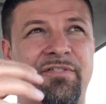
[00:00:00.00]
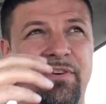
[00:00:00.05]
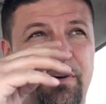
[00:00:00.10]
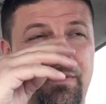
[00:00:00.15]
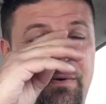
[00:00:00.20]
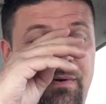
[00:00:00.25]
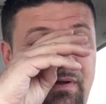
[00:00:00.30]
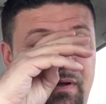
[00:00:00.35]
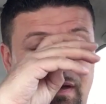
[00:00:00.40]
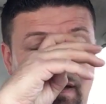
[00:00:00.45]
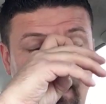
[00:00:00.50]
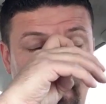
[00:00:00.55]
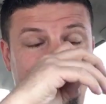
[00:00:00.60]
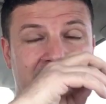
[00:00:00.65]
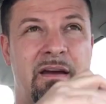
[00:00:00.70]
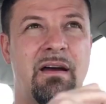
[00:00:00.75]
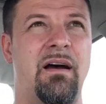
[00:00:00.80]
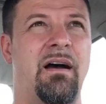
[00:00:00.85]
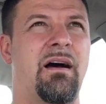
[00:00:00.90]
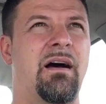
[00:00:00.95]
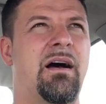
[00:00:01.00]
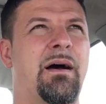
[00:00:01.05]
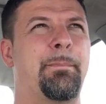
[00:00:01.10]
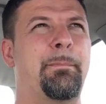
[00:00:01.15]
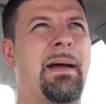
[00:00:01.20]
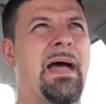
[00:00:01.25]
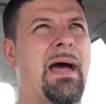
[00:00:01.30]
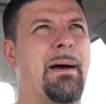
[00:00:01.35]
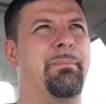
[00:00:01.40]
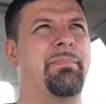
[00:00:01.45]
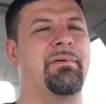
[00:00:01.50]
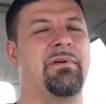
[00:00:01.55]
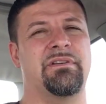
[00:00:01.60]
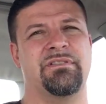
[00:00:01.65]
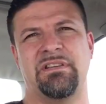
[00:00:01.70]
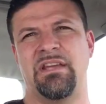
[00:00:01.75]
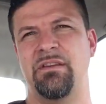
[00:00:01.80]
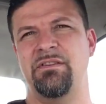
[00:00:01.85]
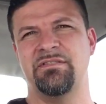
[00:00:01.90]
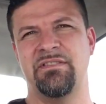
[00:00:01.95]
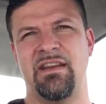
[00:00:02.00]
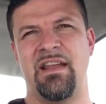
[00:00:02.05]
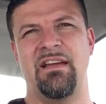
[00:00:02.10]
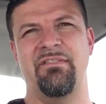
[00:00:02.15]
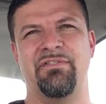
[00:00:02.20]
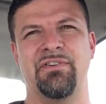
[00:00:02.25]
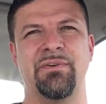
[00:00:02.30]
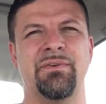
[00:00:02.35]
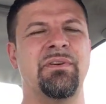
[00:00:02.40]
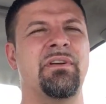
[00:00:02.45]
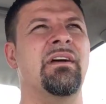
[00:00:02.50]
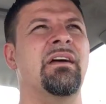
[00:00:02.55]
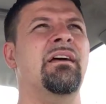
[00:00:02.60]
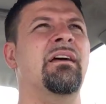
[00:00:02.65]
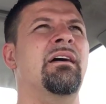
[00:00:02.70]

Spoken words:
iPhone map, because I use an iPhone.